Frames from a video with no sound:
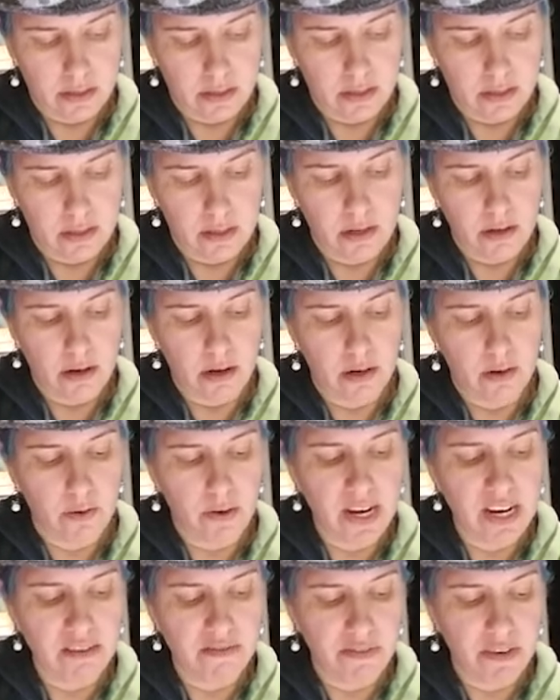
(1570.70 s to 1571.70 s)
There are
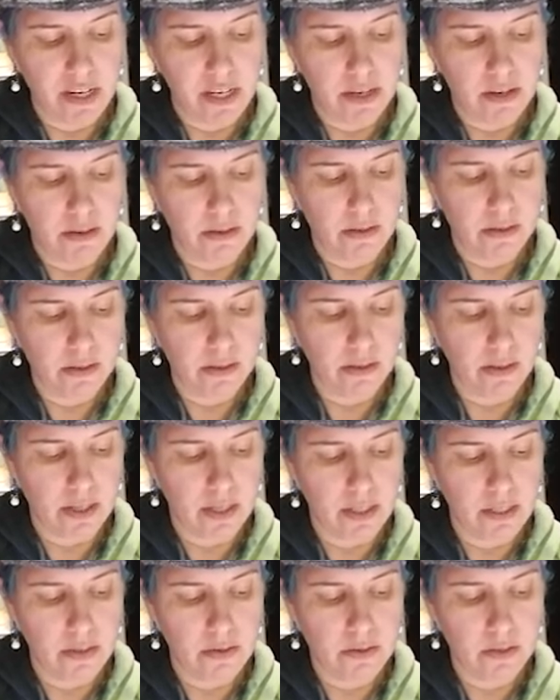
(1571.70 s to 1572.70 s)
great videos
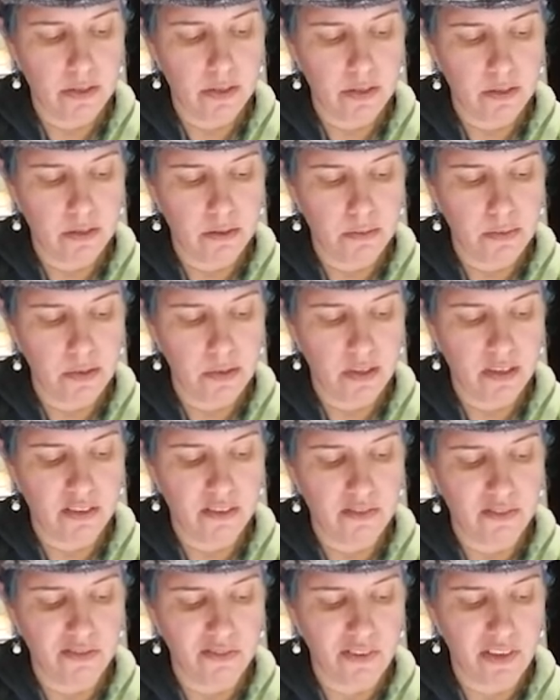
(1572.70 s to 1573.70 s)
on YouTube of